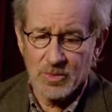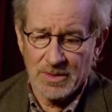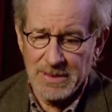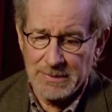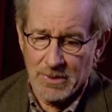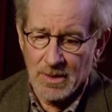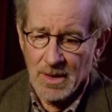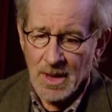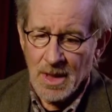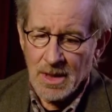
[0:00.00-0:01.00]
When people,
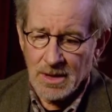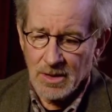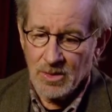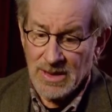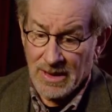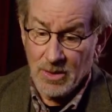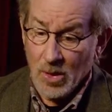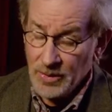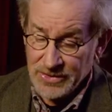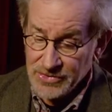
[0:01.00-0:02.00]

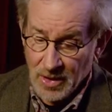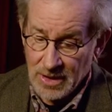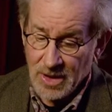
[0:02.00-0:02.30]
who only saw